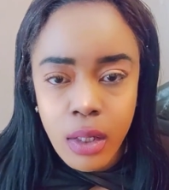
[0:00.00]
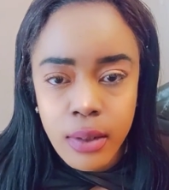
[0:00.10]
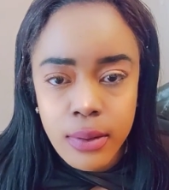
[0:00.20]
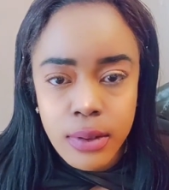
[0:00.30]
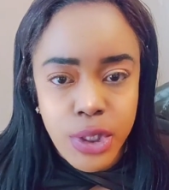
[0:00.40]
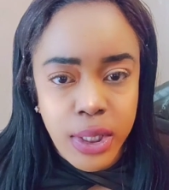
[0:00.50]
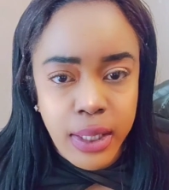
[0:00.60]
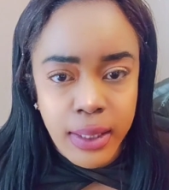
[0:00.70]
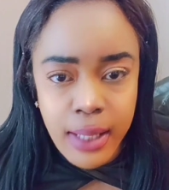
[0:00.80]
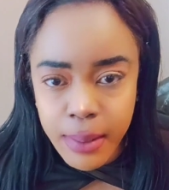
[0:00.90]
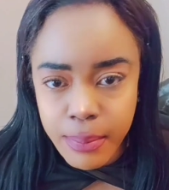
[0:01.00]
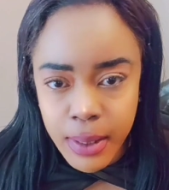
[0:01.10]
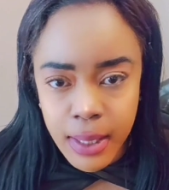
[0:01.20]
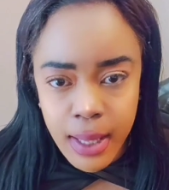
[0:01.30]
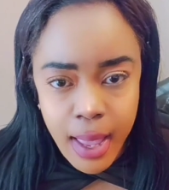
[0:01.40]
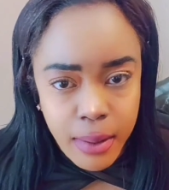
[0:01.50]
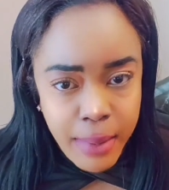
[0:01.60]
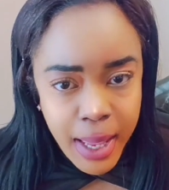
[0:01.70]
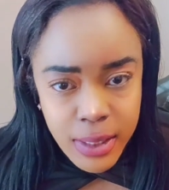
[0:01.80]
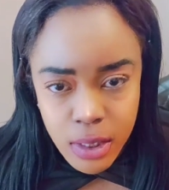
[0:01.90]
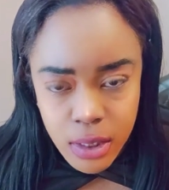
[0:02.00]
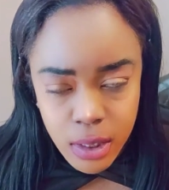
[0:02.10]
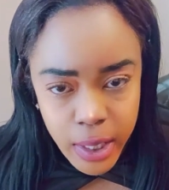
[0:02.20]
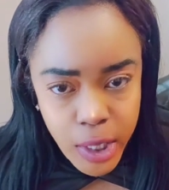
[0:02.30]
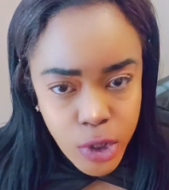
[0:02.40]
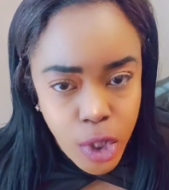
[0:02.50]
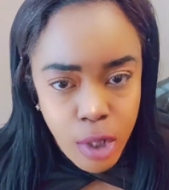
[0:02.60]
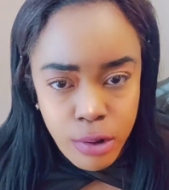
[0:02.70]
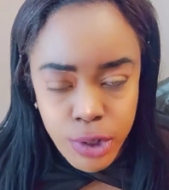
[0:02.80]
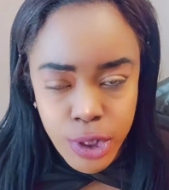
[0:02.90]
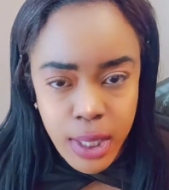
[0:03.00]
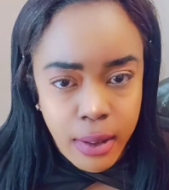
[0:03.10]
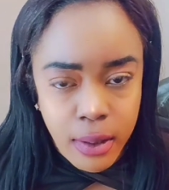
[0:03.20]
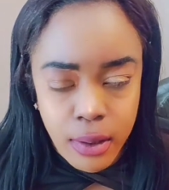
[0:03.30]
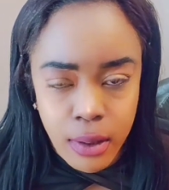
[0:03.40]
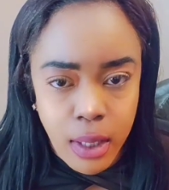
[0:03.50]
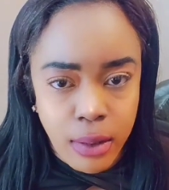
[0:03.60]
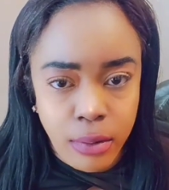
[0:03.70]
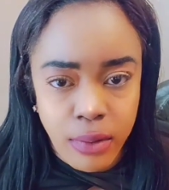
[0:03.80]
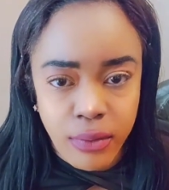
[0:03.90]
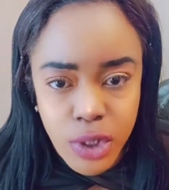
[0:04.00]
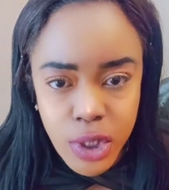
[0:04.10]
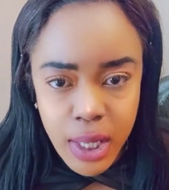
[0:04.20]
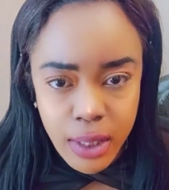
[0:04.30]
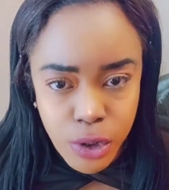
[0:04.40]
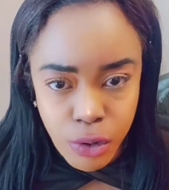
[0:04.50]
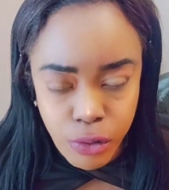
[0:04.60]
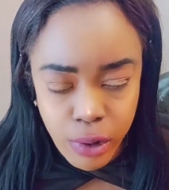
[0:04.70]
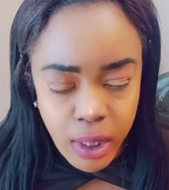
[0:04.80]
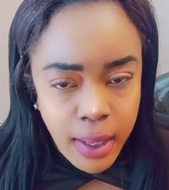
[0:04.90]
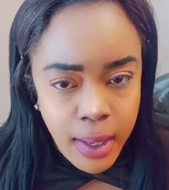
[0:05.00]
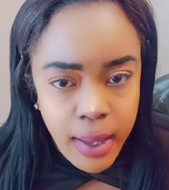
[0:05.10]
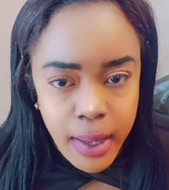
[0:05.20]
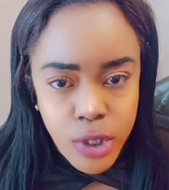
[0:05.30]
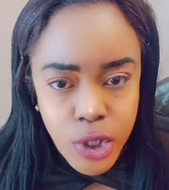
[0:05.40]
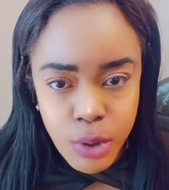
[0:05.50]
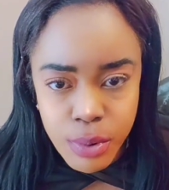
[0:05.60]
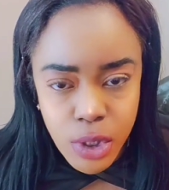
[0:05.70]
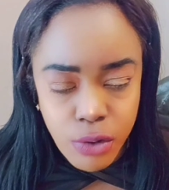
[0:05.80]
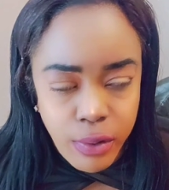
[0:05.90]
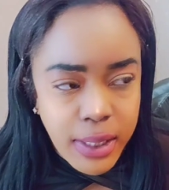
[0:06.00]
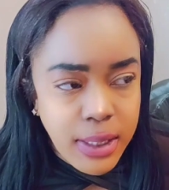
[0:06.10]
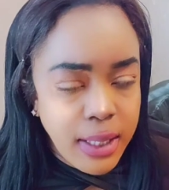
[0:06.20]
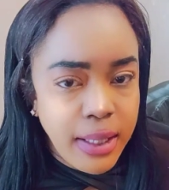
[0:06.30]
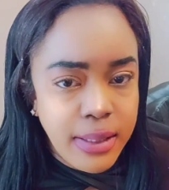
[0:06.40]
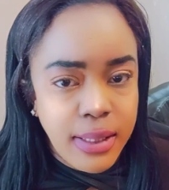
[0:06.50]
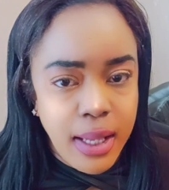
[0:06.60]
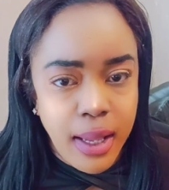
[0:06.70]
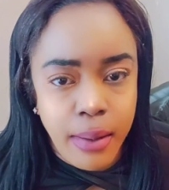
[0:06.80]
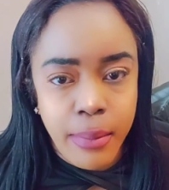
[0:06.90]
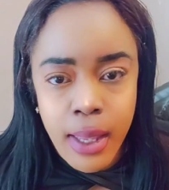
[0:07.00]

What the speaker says: She didn't like me. I had a master's in HR. I don't even think she had a degree, and she was a director at that time.